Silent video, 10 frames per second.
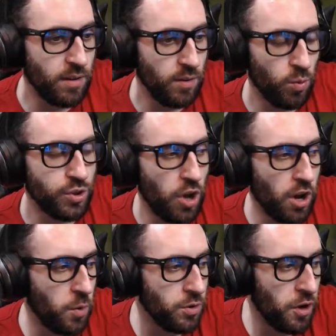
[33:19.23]
we'll talk
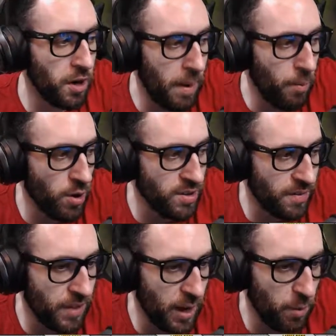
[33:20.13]
about more
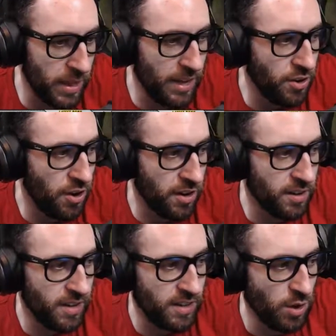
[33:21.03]
stuff later with that dog,
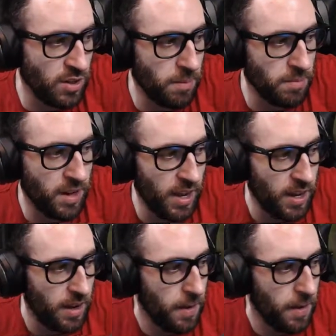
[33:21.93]
because I saw something today.